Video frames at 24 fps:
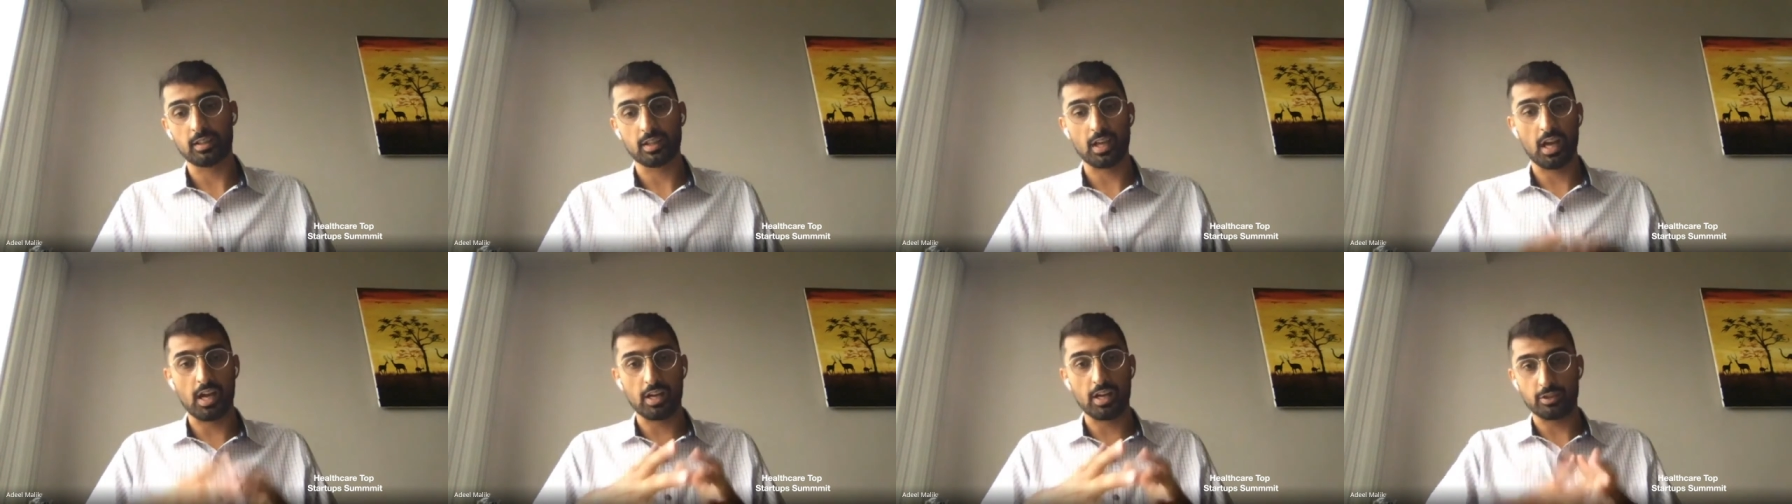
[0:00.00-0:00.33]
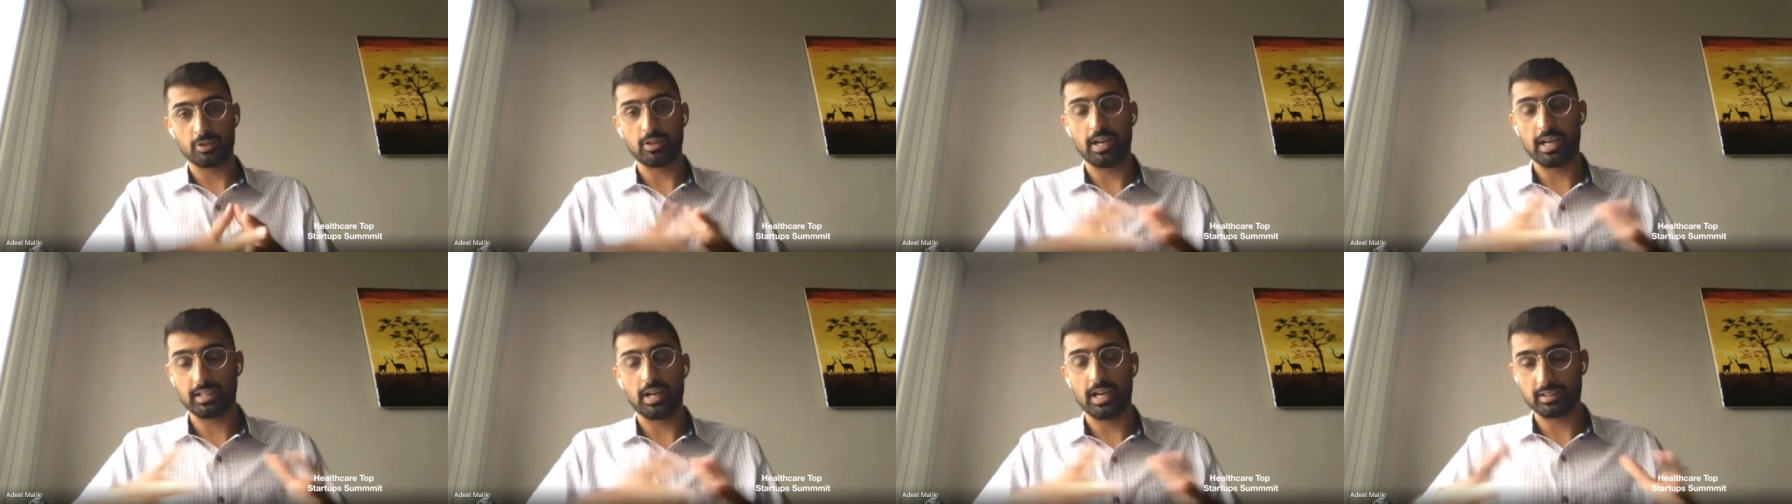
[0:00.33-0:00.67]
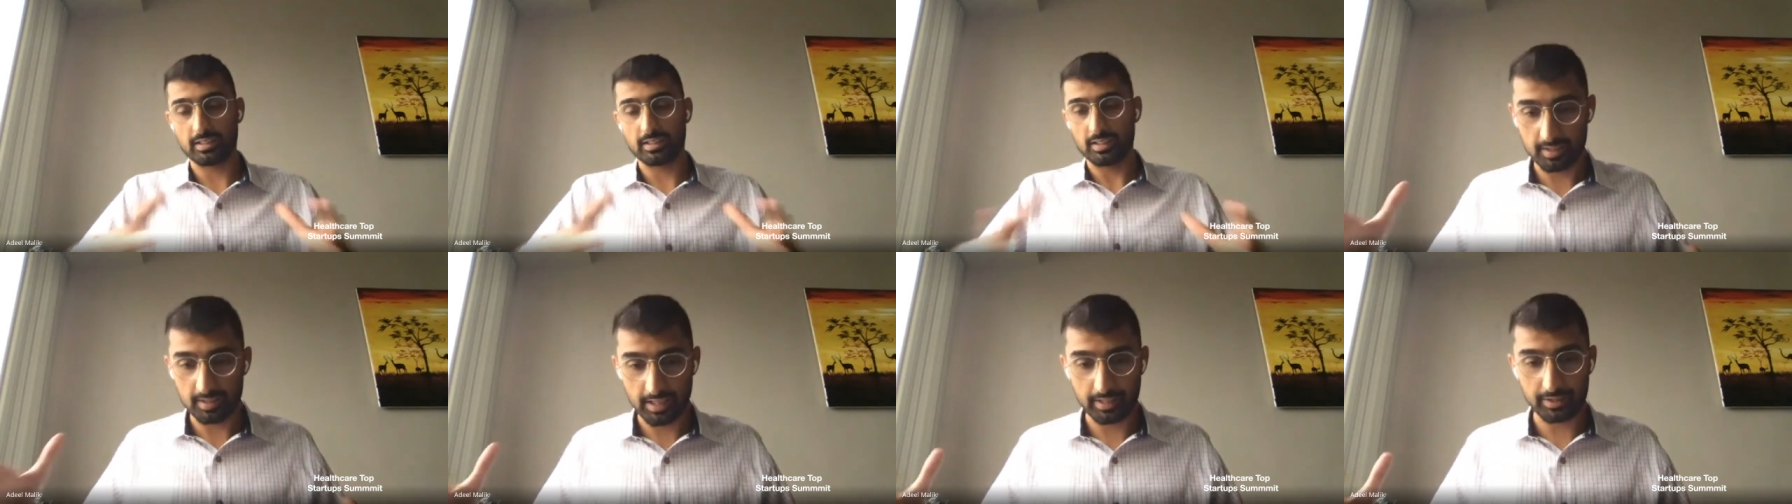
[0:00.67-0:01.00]
contracting
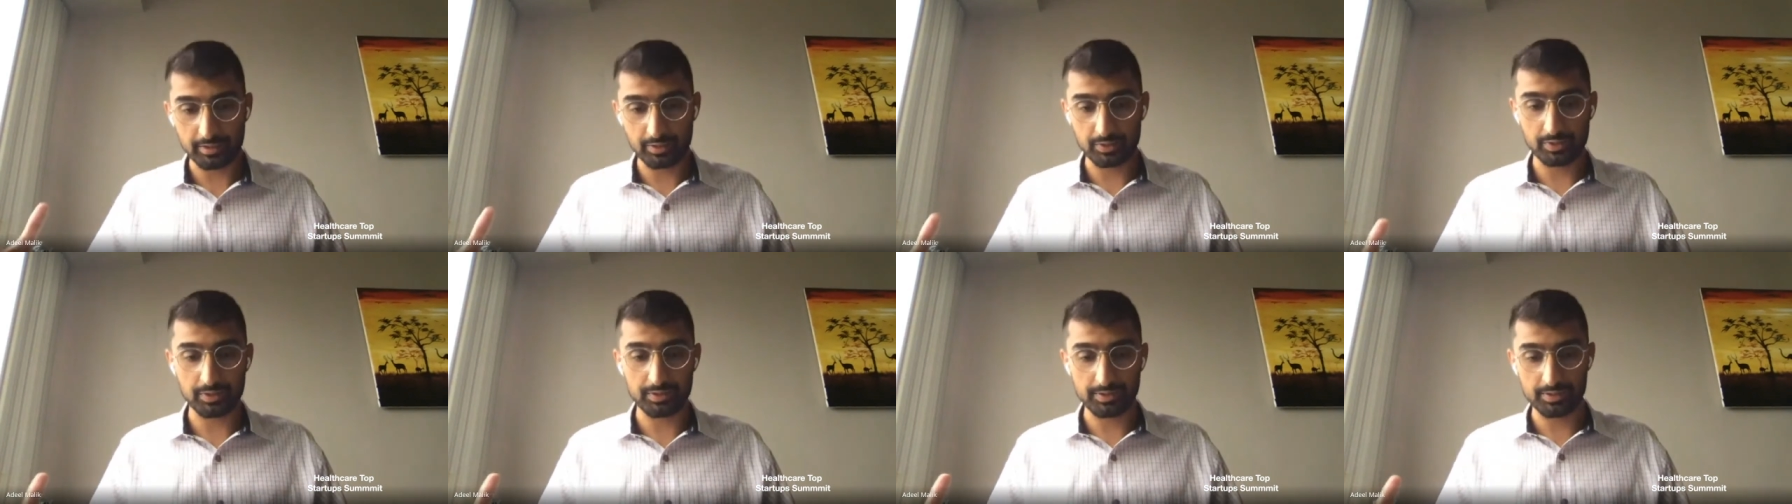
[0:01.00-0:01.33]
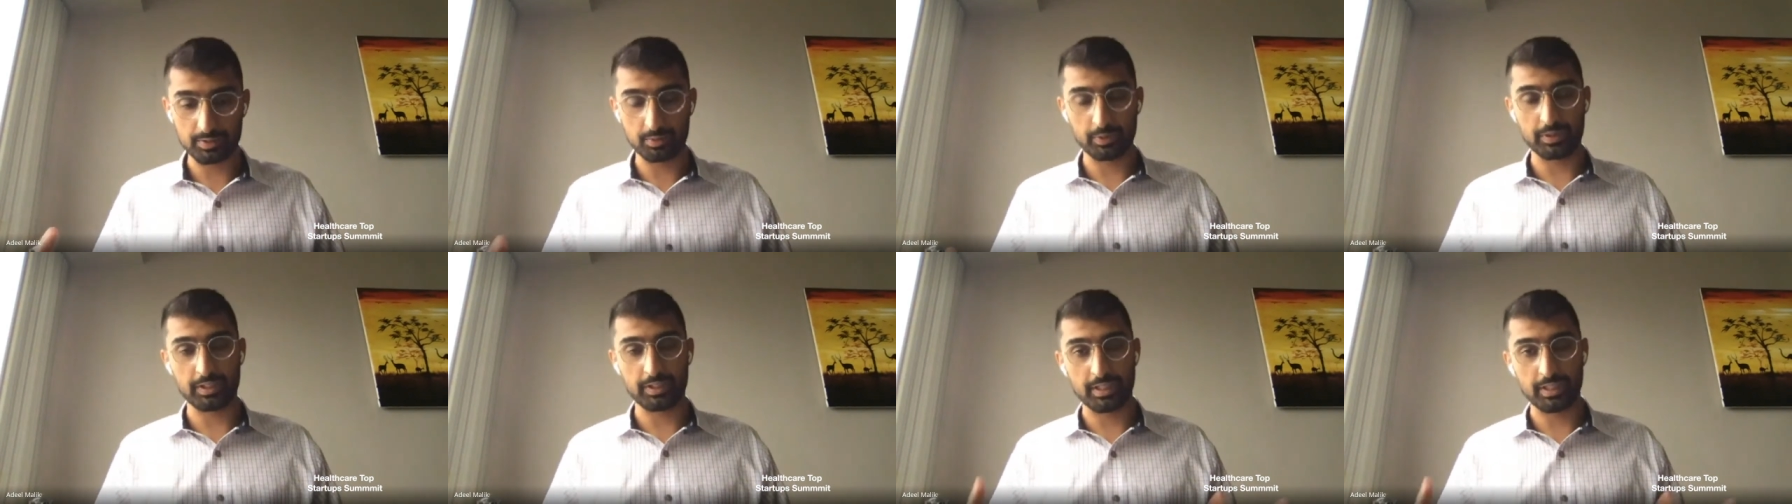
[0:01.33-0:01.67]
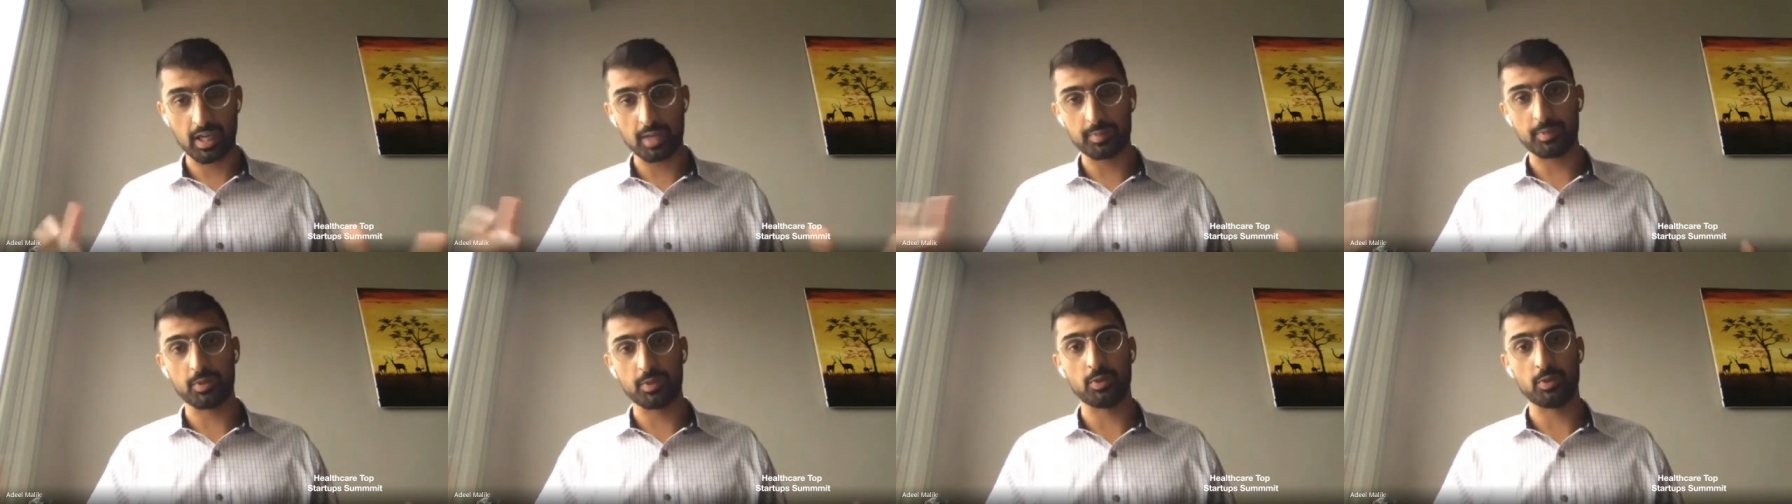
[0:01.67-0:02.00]
cycles with a
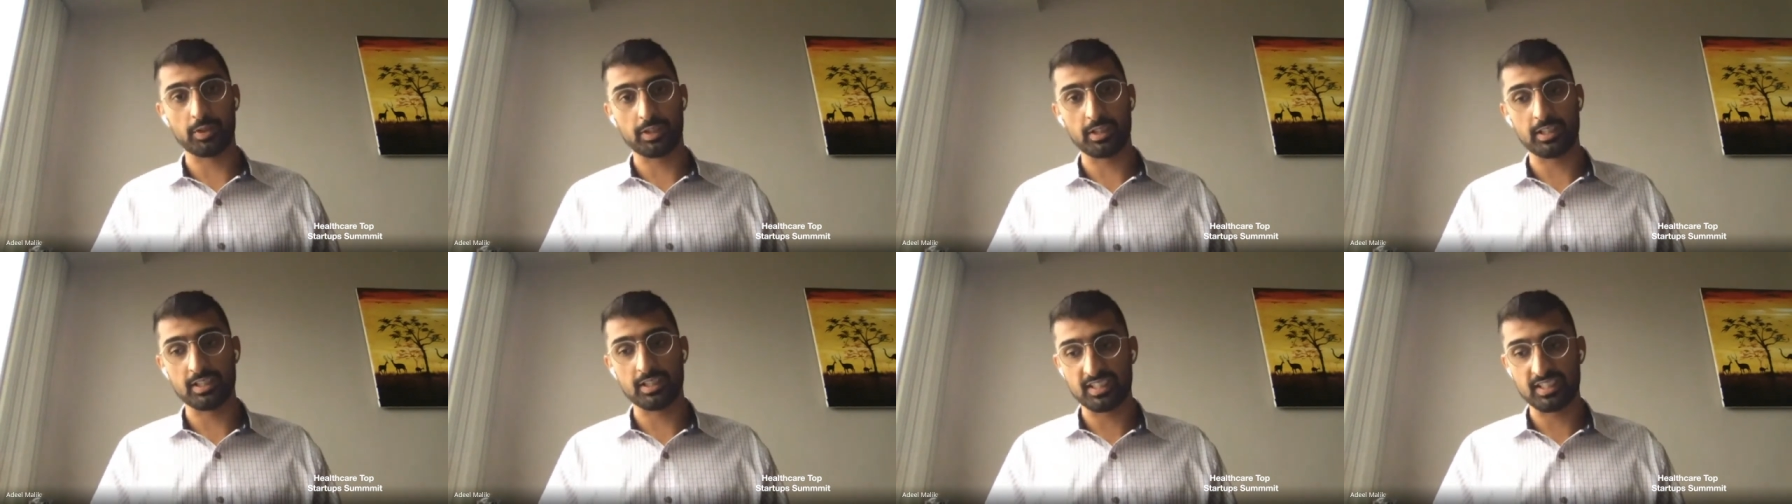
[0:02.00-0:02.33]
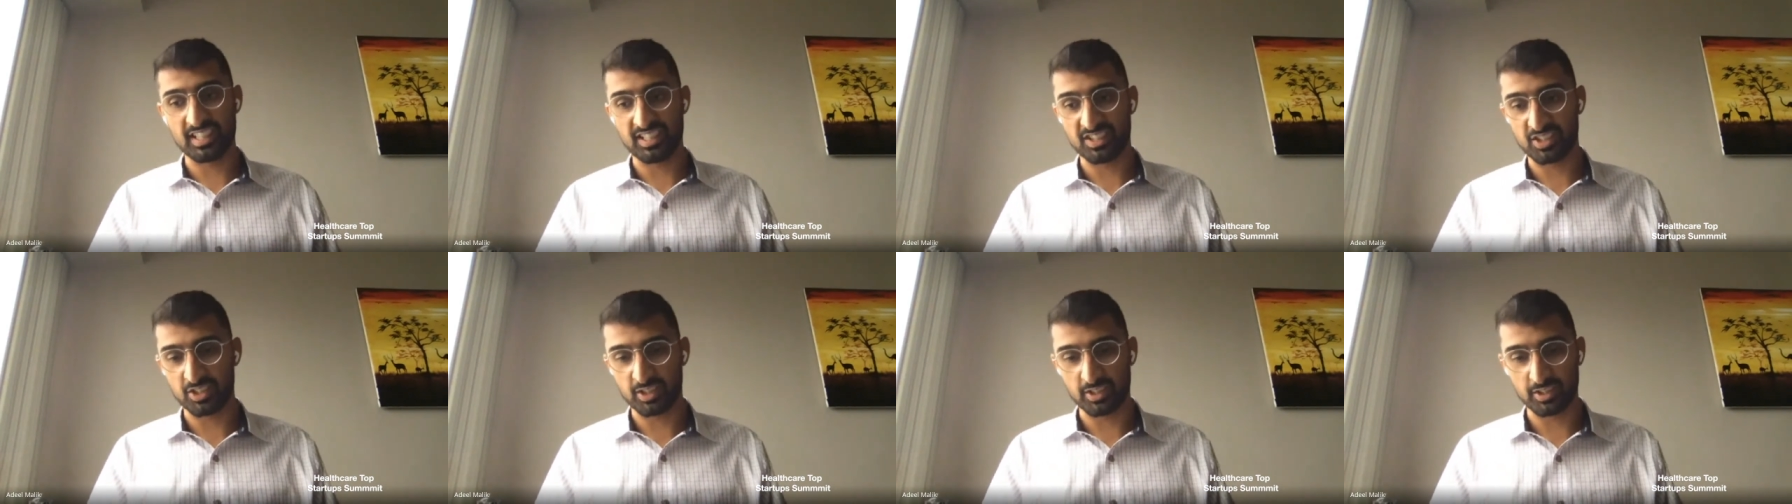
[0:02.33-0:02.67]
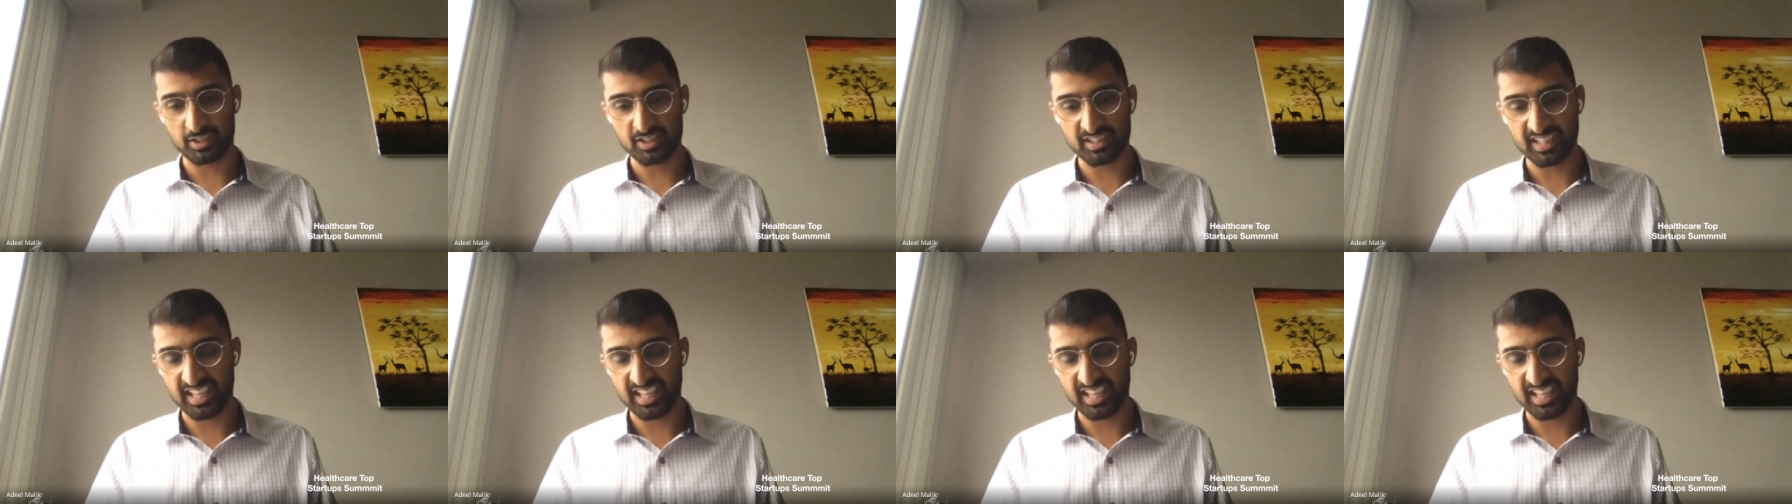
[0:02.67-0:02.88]
couple organizations